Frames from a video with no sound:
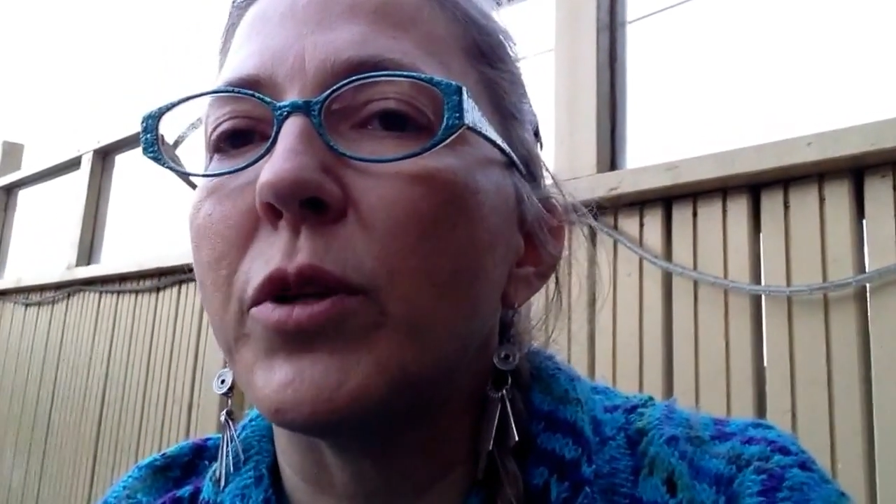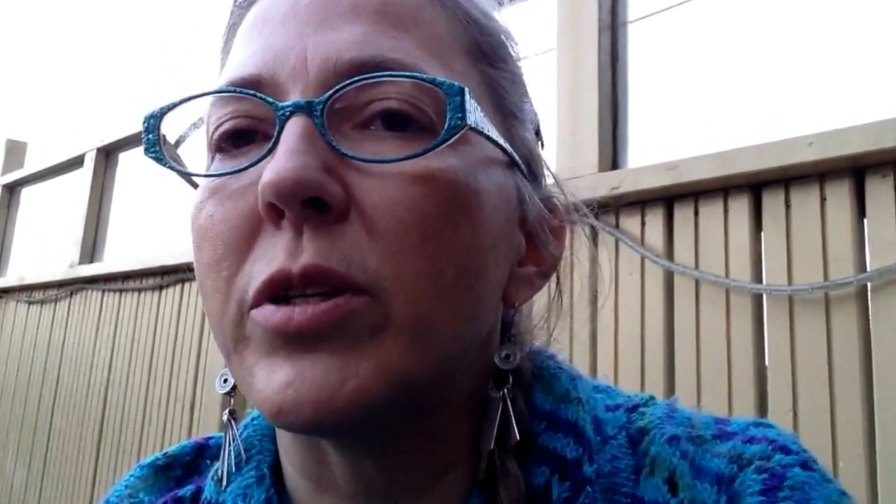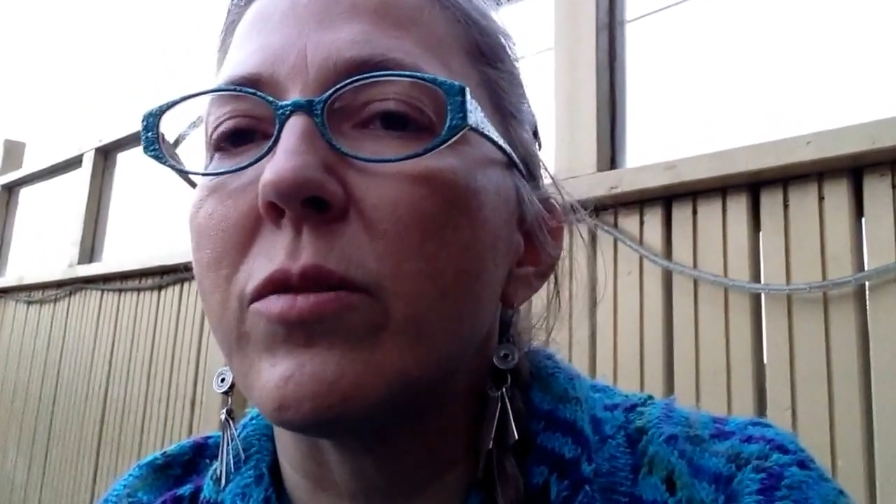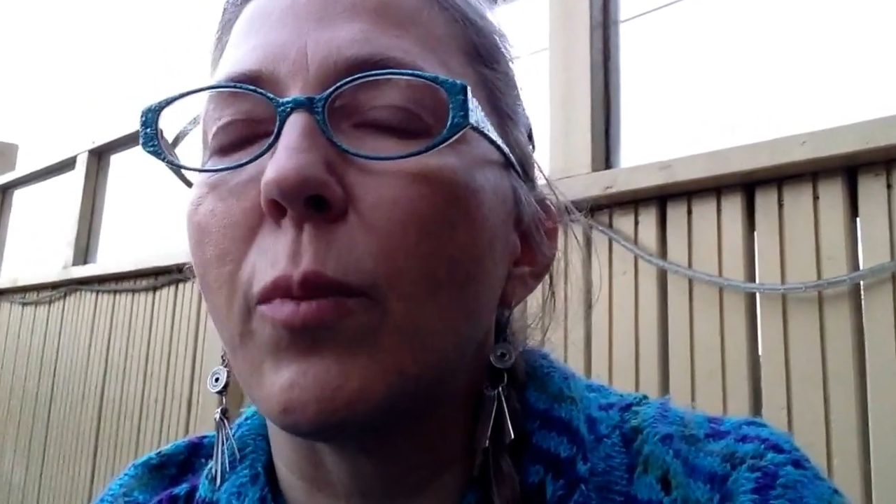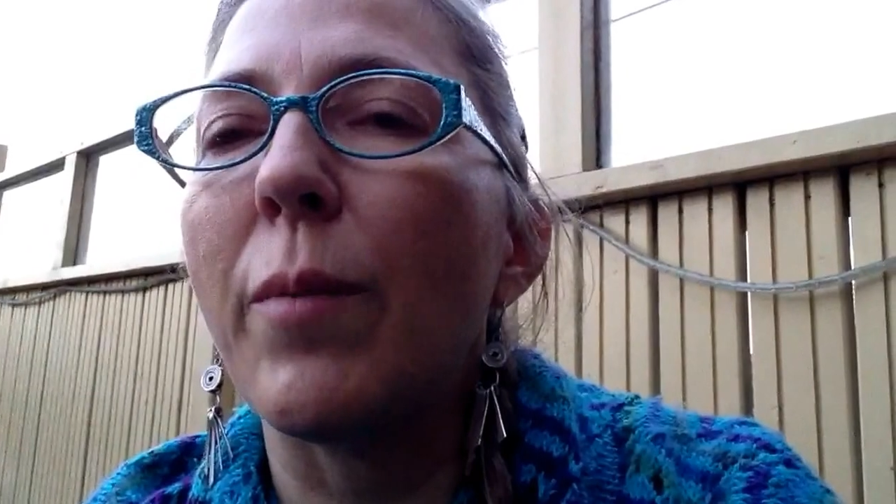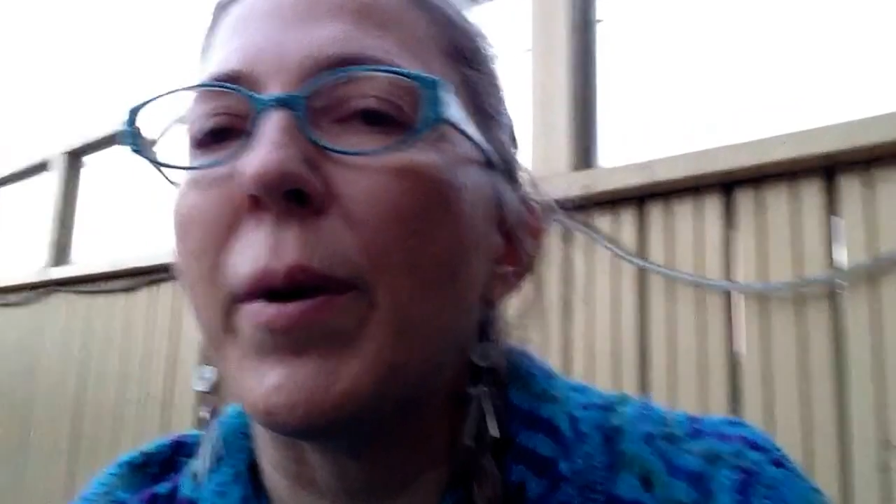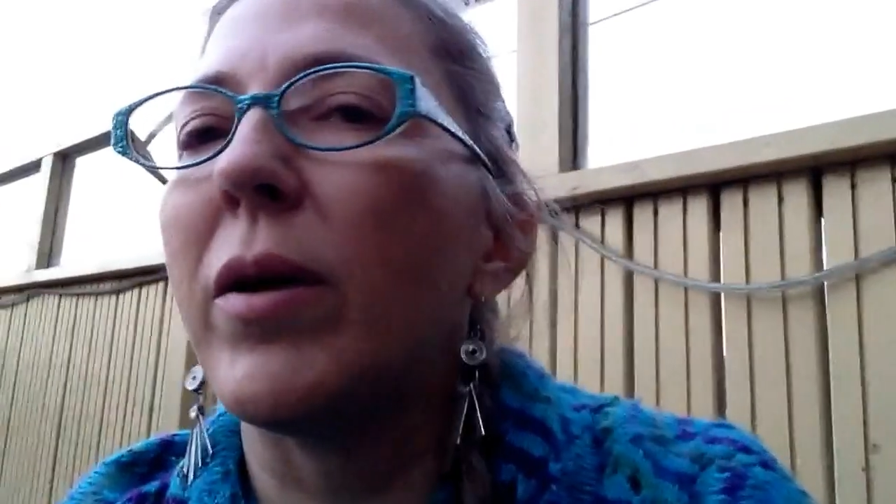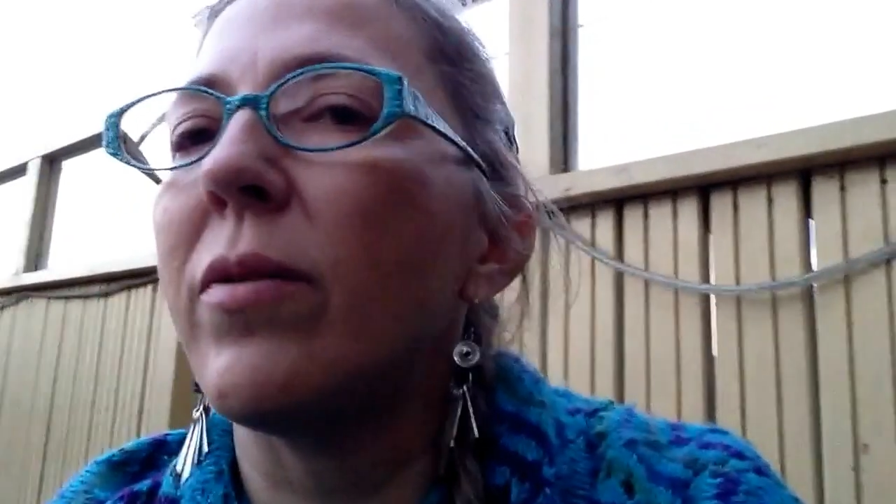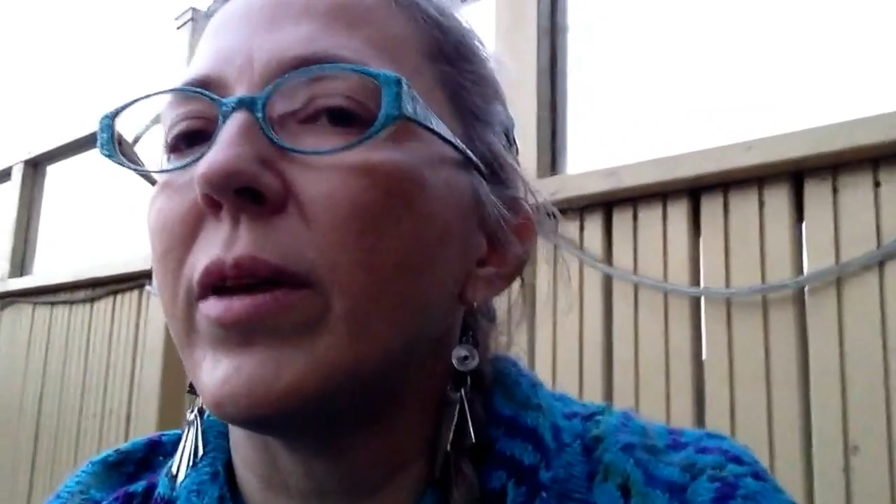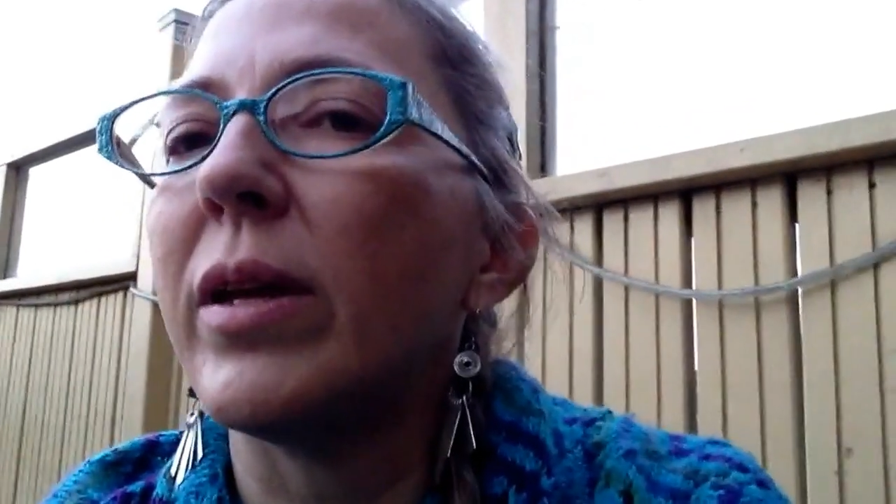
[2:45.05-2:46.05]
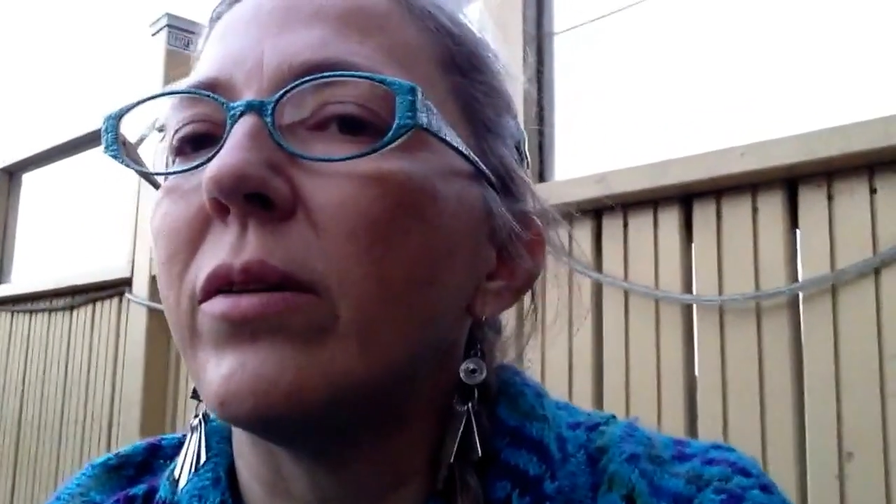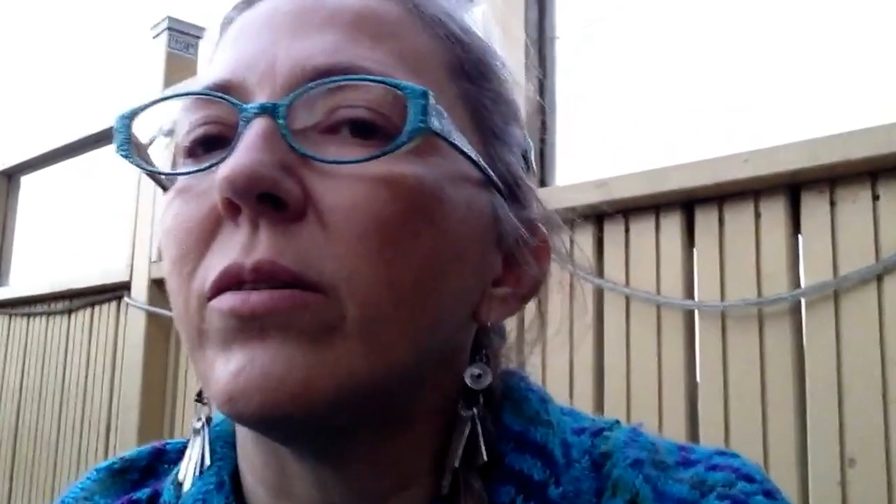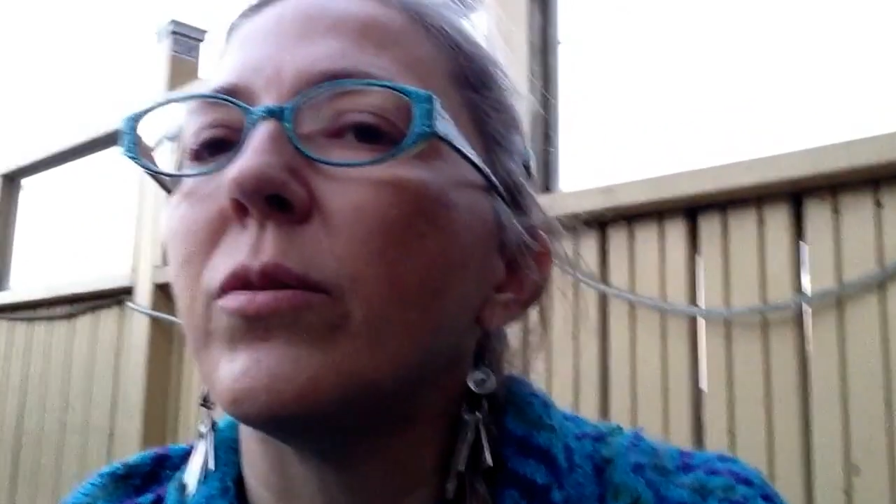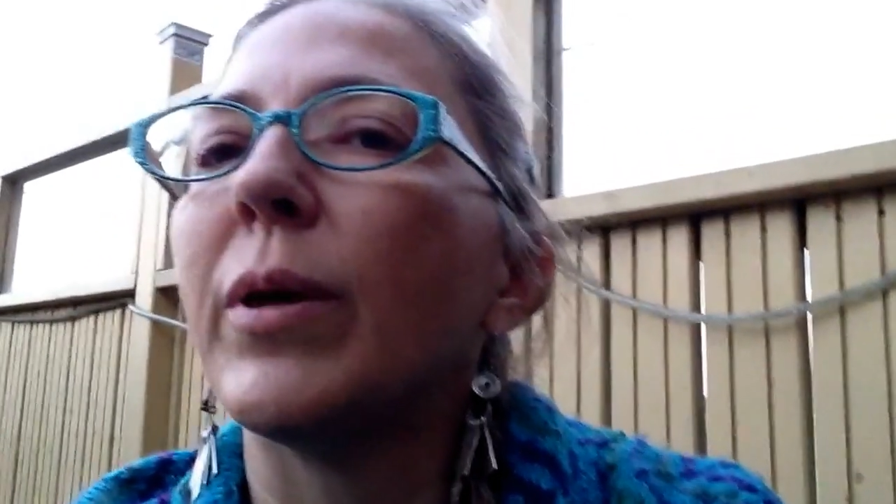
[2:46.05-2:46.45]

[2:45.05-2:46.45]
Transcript: which is way better than